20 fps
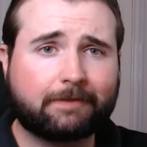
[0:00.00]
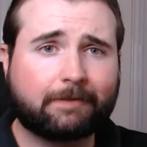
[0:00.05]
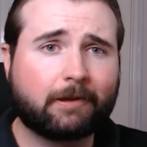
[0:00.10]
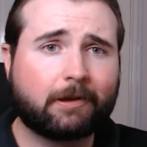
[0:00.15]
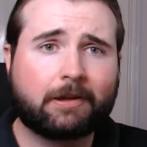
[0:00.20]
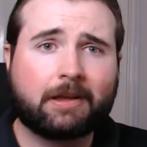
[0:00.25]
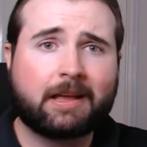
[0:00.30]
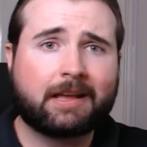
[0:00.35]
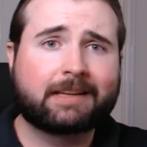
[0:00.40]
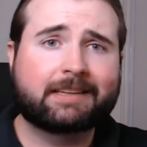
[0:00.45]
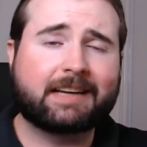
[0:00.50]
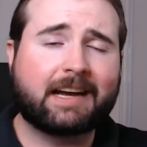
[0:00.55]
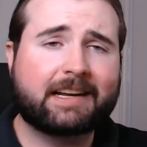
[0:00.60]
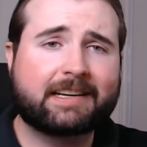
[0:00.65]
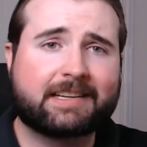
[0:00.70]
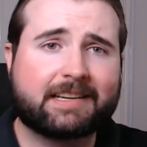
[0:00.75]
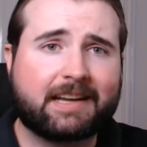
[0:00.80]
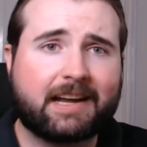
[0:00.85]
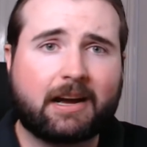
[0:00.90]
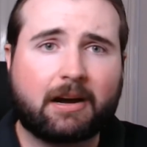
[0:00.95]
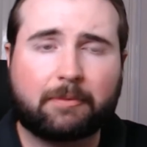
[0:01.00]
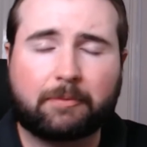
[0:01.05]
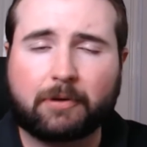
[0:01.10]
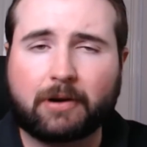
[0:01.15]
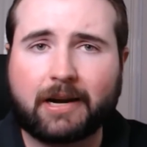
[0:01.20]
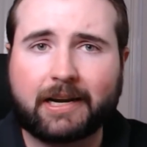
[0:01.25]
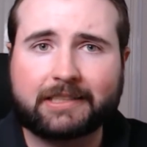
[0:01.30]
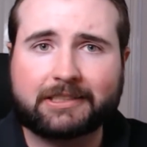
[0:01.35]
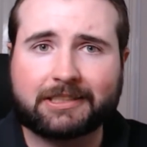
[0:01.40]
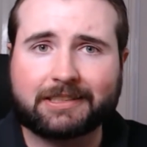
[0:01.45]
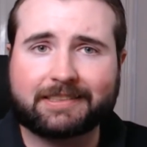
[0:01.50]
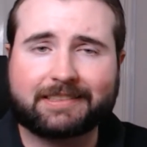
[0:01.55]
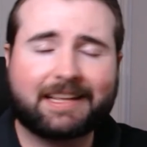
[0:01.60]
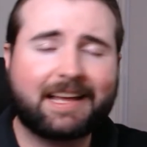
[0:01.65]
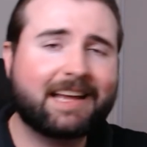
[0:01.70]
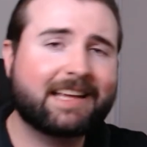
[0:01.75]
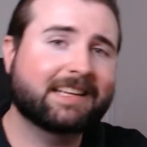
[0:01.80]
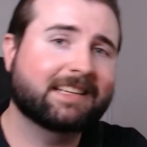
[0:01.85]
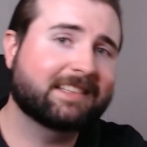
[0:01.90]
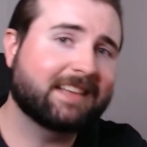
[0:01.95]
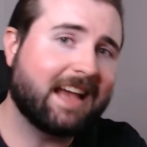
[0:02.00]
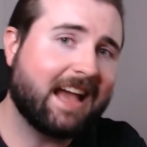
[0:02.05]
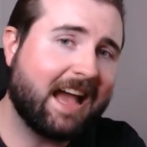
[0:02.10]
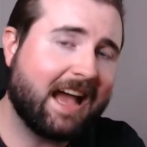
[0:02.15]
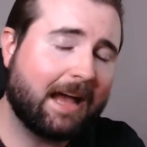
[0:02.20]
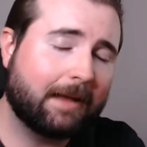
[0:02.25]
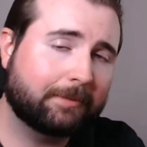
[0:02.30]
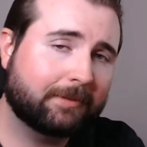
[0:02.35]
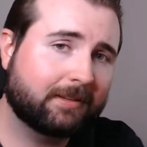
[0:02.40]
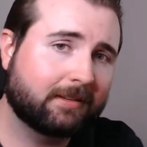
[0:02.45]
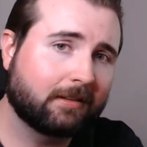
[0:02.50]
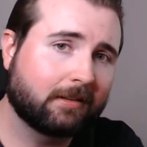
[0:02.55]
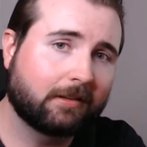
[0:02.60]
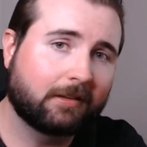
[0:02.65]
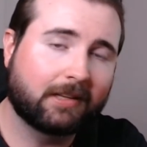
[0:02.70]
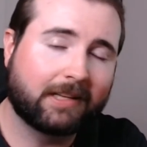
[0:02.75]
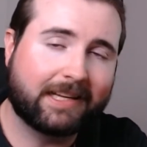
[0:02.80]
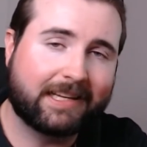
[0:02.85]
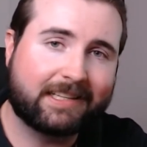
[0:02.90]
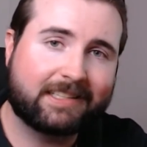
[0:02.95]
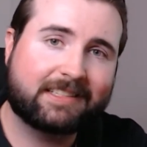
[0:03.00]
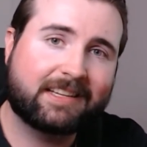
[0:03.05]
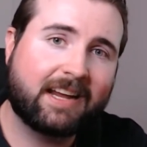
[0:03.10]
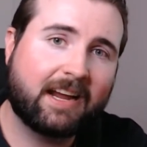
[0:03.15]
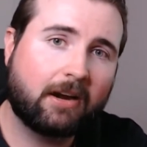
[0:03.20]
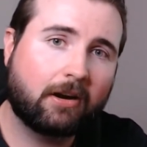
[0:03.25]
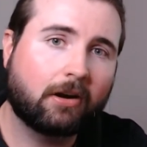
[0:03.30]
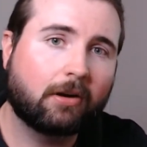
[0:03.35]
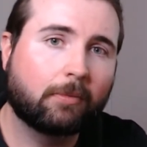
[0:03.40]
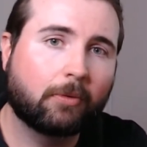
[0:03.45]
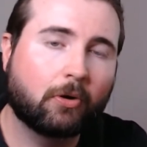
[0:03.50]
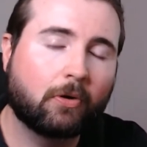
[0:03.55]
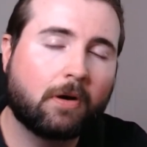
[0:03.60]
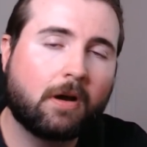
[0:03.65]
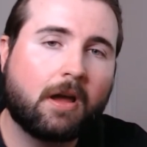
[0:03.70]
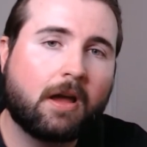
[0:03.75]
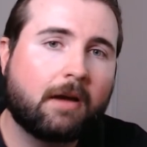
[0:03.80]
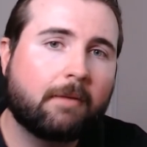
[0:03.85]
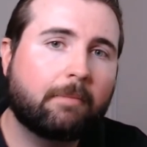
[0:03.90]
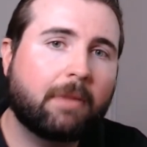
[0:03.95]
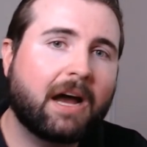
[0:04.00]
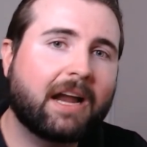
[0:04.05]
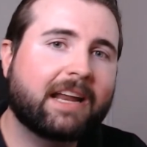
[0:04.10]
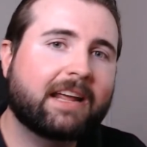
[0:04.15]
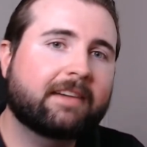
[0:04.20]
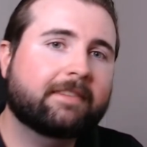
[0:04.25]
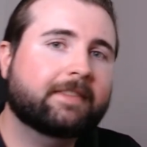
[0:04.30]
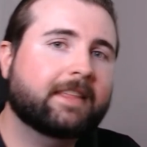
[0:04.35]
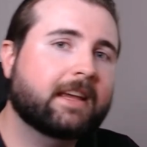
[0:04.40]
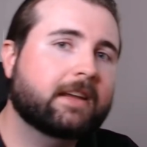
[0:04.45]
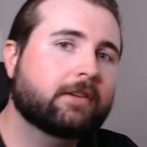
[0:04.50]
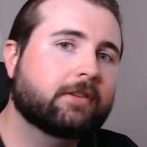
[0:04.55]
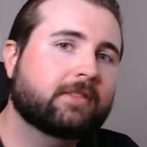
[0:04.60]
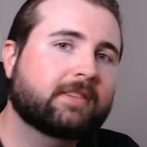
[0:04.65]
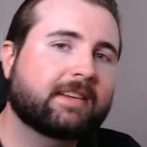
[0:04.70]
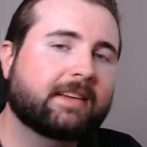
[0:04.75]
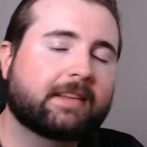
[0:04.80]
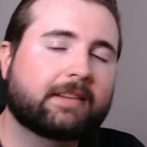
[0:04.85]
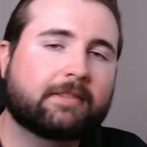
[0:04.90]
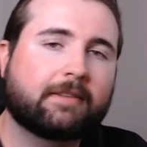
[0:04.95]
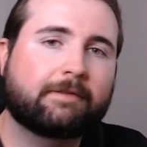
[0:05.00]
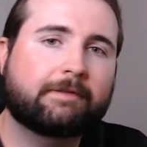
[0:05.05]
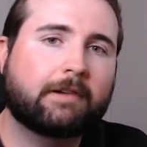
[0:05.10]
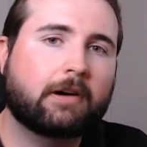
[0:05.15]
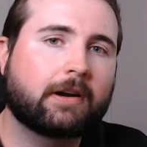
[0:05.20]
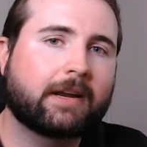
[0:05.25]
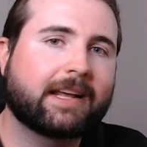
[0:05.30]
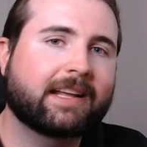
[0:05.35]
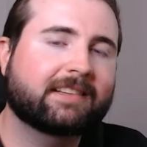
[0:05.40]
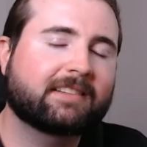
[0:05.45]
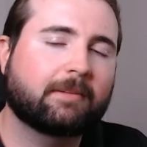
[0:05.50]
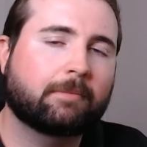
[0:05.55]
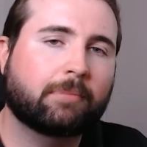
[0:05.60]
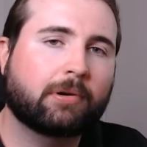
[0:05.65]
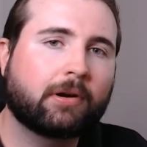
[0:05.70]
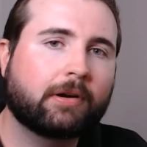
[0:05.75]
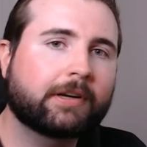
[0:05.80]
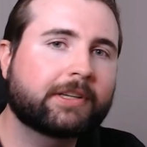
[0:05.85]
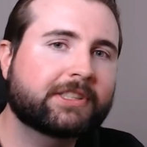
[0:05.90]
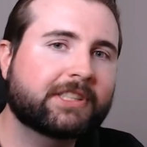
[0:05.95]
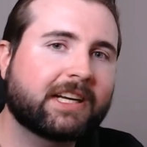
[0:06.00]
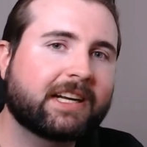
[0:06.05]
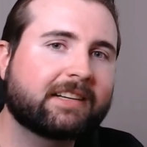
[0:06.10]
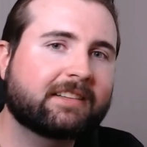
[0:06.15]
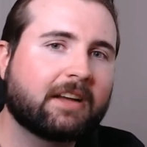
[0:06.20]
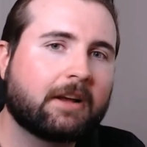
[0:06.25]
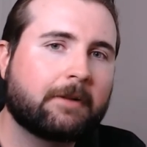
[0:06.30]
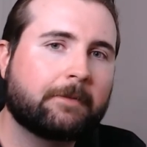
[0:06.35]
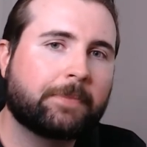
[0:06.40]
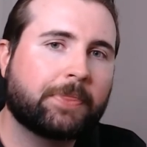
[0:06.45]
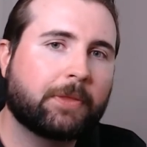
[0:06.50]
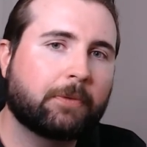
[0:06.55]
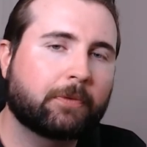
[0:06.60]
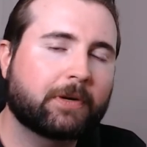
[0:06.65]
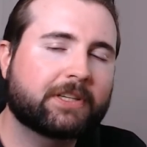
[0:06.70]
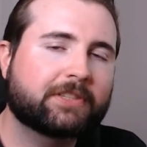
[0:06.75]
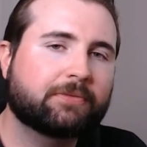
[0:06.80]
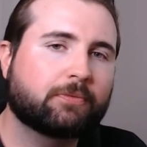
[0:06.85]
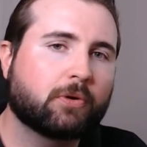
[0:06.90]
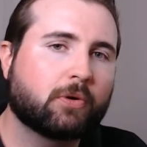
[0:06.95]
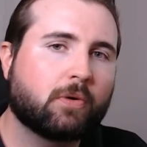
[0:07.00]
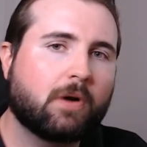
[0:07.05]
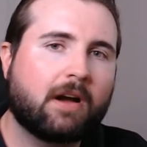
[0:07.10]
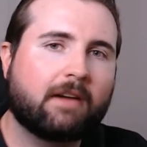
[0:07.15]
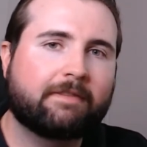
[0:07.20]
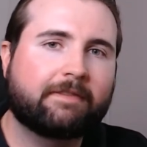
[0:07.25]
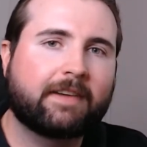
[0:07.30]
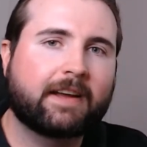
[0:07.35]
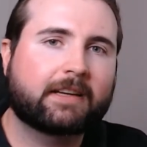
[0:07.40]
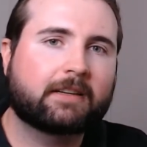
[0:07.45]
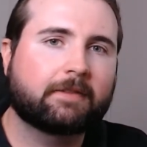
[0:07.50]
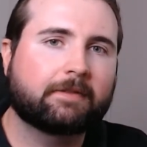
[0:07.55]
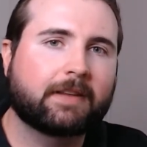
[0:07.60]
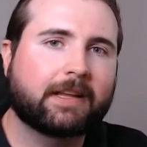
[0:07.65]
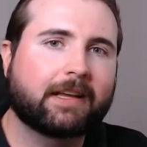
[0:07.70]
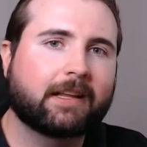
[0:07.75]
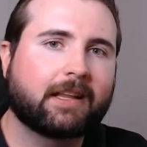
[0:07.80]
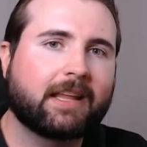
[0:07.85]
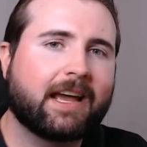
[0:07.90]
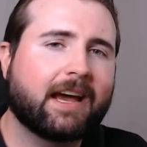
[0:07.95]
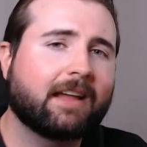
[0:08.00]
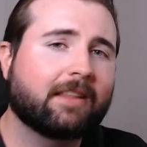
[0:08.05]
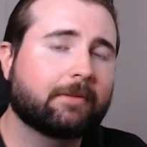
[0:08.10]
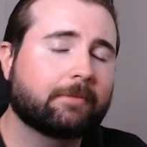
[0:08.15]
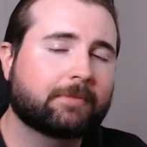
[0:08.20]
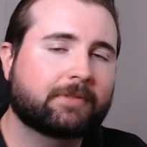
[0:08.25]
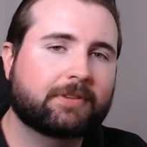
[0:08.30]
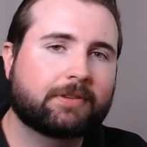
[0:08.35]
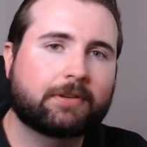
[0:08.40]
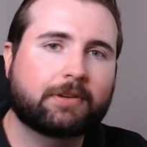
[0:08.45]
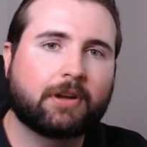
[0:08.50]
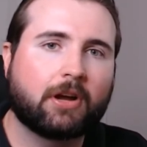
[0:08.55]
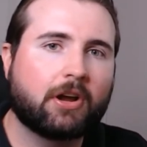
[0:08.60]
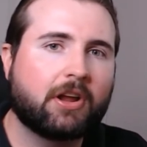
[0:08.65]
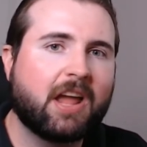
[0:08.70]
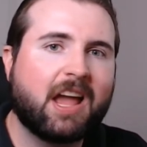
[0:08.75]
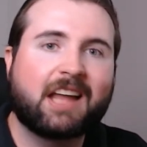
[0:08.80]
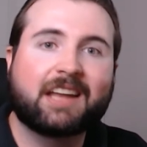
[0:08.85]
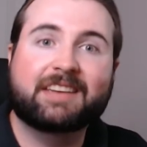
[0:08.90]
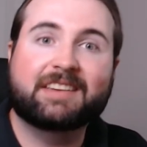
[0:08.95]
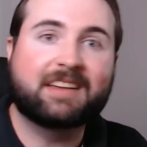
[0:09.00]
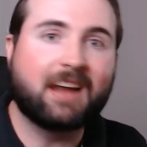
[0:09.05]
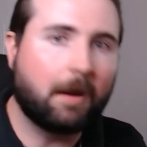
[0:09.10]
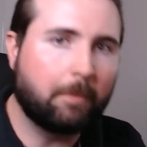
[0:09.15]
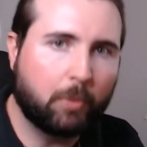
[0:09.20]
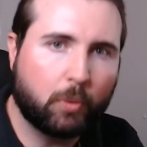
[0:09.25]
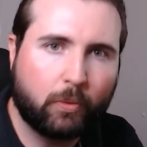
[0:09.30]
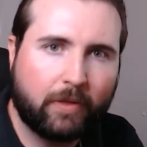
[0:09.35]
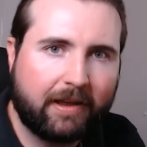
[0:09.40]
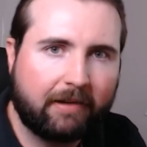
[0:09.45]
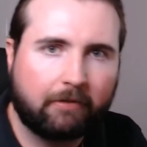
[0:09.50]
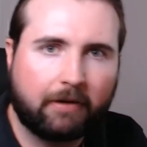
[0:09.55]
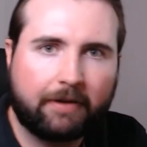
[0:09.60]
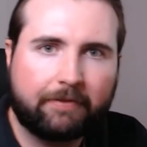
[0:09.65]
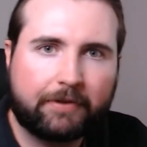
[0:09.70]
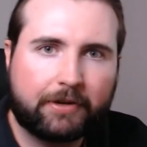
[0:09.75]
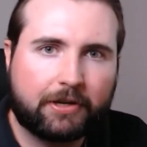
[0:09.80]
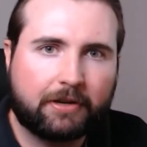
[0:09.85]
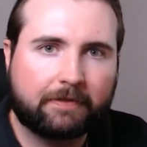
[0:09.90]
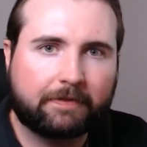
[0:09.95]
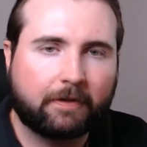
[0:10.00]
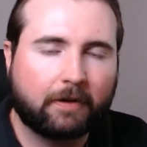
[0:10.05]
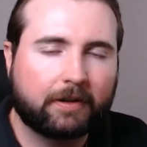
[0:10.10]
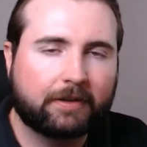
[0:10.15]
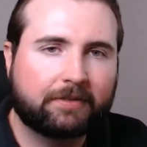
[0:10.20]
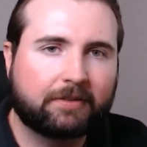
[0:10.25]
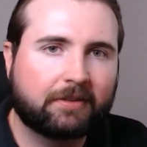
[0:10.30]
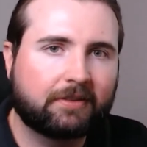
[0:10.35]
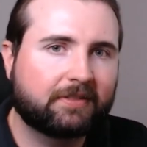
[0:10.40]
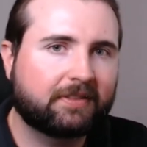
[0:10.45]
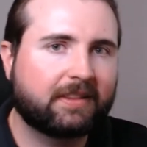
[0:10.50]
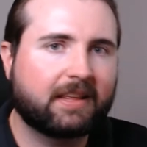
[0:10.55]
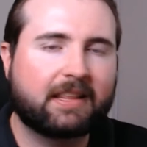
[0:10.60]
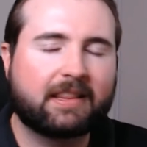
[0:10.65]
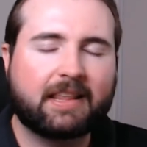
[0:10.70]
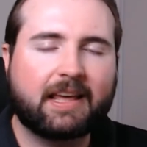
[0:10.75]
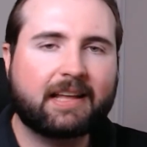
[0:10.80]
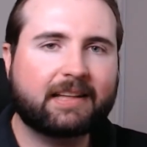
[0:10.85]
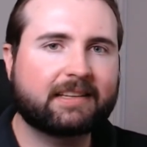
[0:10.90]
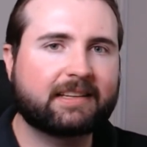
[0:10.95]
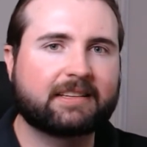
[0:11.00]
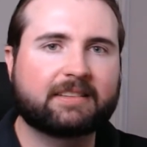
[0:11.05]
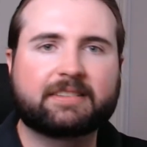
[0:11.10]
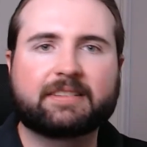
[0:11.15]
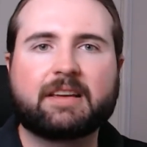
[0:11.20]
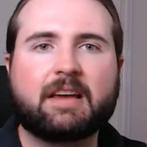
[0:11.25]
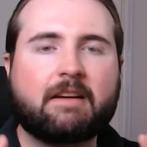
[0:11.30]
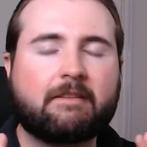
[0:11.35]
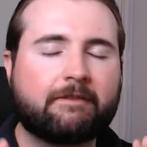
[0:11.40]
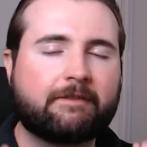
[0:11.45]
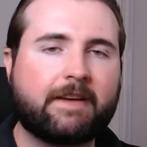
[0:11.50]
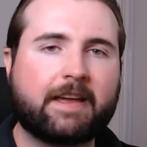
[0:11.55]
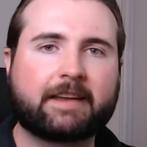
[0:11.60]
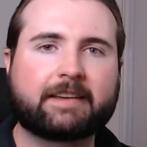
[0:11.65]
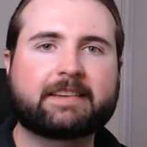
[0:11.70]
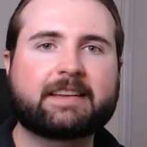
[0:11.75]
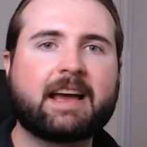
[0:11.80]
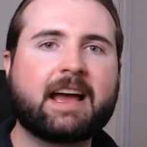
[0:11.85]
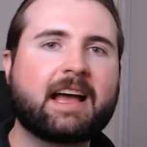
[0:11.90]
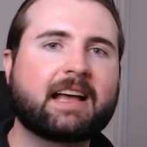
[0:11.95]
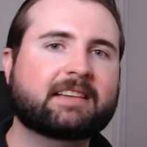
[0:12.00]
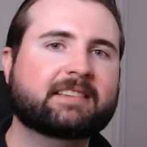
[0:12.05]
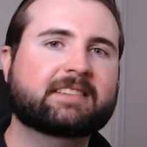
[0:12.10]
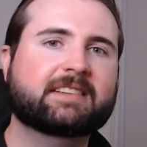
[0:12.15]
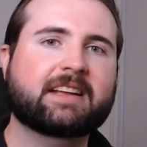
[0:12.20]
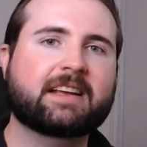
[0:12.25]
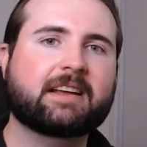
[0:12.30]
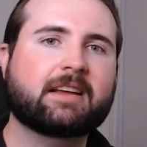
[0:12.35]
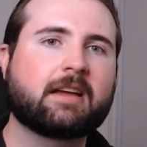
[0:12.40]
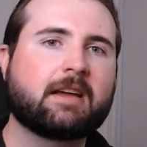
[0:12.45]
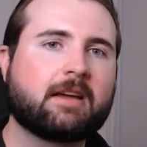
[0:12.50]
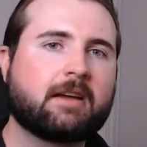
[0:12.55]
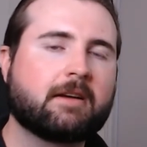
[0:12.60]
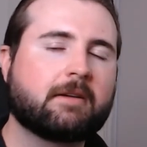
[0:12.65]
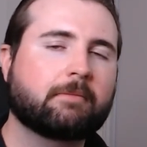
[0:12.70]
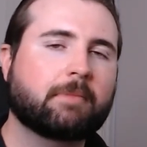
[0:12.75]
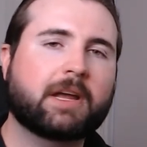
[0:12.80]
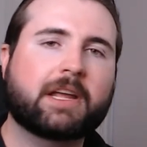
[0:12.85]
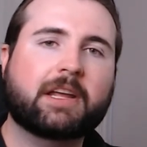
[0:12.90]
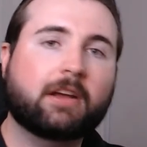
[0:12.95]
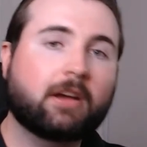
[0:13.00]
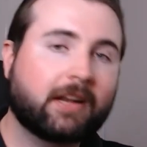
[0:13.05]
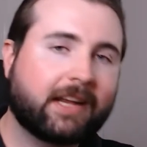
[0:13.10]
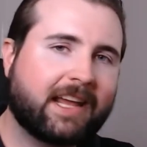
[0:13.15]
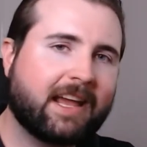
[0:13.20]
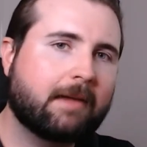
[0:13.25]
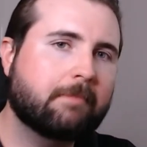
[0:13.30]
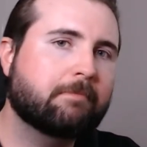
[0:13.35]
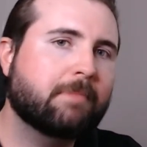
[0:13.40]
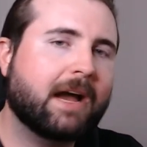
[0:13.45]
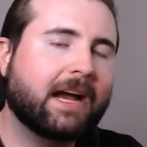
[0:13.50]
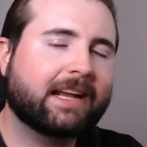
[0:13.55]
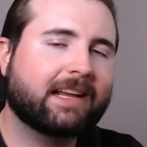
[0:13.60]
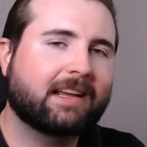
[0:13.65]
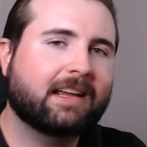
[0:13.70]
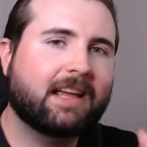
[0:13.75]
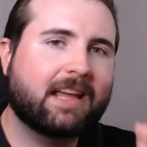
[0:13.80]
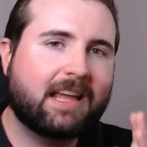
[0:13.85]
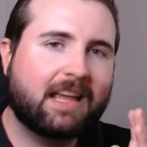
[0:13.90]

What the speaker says: for day-to-day operations, that is absolutely terrible. But if they're using it to finance a project which will effectively allow them to, double their revenue, for instance, then that is fantastic. But you got to keep back